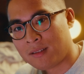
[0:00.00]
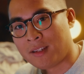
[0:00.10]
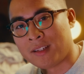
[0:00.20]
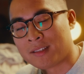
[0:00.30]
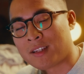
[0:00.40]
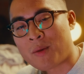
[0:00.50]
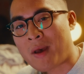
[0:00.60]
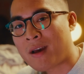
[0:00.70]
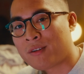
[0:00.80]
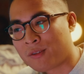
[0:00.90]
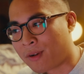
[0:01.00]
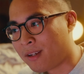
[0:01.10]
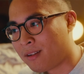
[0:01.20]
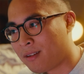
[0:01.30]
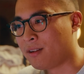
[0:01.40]
it's a
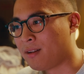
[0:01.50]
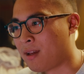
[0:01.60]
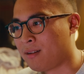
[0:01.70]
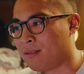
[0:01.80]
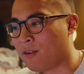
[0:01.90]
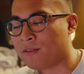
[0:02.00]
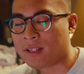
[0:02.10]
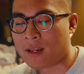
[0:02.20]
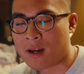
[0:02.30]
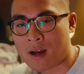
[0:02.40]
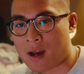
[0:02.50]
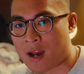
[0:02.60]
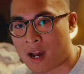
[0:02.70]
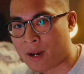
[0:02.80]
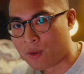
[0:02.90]
Powergrade. And obviously,
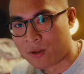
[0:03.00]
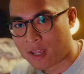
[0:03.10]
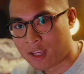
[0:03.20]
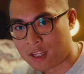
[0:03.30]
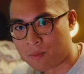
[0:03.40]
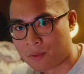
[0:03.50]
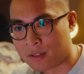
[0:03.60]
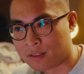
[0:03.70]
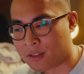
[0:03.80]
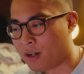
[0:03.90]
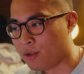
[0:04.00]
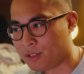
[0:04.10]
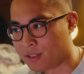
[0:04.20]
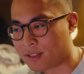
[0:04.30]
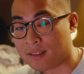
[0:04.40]
I'm not a gatekeeper, so I always
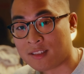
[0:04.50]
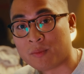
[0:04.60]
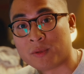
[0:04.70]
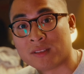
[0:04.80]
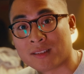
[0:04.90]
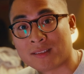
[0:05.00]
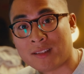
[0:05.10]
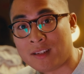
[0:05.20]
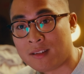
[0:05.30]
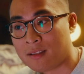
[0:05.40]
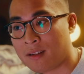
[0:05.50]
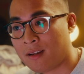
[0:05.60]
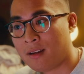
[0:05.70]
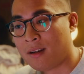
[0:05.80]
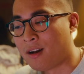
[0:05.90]
just say Cineprint16.
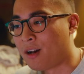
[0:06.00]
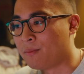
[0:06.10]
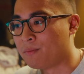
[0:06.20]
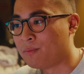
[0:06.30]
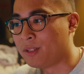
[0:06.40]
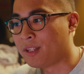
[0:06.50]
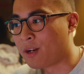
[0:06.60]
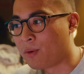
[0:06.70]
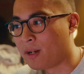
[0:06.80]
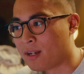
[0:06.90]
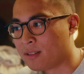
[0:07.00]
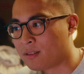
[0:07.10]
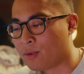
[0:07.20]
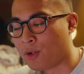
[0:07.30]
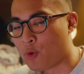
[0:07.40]
But then I realized
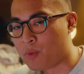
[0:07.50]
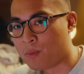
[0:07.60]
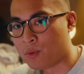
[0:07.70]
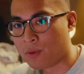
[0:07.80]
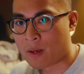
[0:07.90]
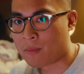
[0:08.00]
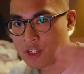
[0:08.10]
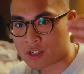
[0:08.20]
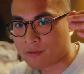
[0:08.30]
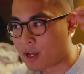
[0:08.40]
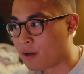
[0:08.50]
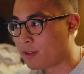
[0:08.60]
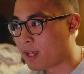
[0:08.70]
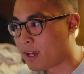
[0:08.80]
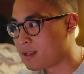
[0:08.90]
to a lot of people that may just fly over
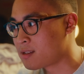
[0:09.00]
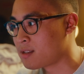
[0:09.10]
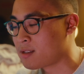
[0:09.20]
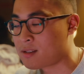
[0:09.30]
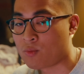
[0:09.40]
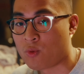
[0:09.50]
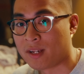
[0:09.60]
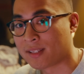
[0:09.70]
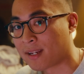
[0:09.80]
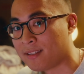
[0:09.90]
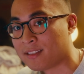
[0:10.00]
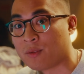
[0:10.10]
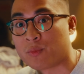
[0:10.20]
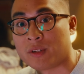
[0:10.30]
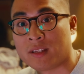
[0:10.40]
their heads is what exactly
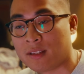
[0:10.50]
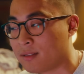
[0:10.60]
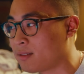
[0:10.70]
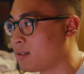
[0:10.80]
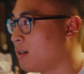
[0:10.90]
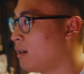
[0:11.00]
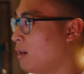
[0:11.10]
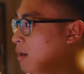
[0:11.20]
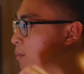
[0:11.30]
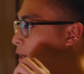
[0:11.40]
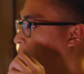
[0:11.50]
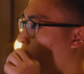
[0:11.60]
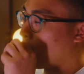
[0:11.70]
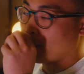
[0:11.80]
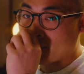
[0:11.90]
Cineprint is. But yeah,
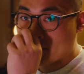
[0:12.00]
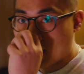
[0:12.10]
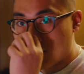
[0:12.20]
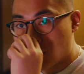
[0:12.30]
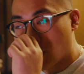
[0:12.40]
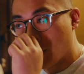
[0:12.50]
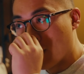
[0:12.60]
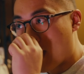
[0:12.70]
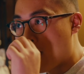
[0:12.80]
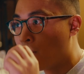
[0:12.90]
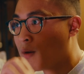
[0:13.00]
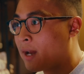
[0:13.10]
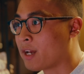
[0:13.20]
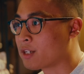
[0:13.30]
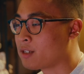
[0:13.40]
let me show you how I
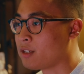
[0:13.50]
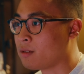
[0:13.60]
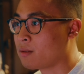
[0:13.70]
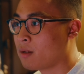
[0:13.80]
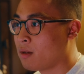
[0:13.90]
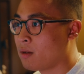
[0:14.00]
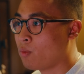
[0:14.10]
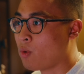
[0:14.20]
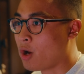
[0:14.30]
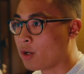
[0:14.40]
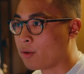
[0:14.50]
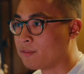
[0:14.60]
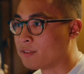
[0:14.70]
actually work with